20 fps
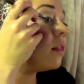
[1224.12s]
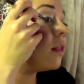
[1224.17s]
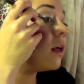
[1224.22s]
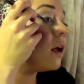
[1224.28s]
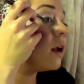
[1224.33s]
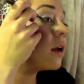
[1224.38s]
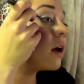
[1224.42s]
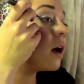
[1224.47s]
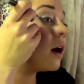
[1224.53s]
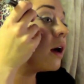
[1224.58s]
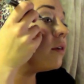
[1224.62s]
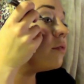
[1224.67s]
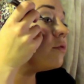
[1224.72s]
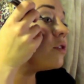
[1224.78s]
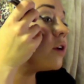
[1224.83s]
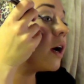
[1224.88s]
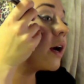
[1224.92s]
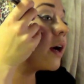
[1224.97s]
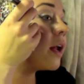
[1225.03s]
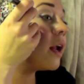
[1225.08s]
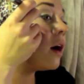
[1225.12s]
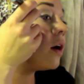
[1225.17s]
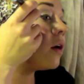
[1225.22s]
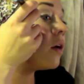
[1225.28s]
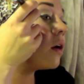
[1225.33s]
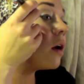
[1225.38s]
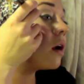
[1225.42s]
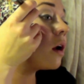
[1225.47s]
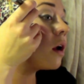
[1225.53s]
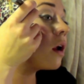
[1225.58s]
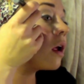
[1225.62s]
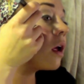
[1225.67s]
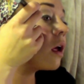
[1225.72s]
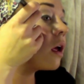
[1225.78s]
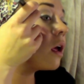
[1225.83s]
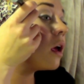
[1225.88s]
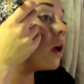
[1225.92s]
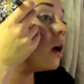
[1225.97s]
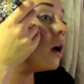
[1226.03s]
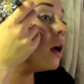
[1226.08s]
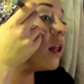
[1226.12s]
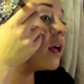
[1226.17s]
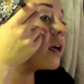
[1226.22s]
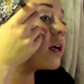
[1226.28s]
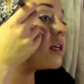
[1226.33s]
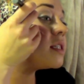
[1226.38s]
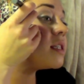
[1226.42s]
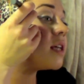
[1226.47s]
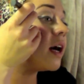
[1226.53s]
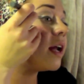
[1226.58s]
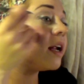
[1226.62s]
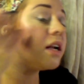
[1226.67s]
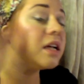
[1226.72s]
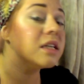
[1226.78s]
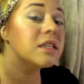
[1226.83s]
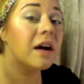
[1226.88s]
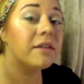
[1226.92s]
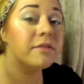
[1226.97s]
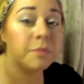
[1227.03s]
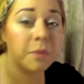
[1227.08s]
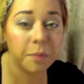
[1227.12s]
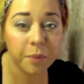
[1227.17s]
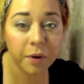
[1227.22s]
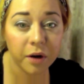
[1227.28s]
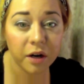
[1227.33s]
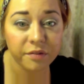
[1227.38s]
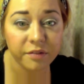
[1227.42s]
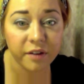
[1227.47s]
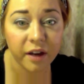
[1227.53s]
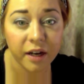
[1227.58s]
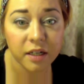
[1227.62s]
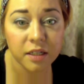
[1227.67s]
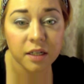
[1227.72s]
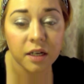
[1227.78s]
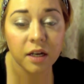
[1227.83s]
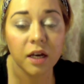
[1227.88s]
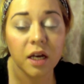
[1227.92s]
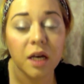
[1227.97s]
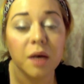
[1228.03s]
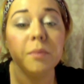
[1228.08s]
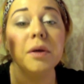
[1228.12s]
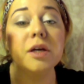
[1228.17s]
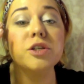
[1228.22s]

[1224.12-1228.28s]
And then kind of drag it out. And like I said, it doesn't have to be perfect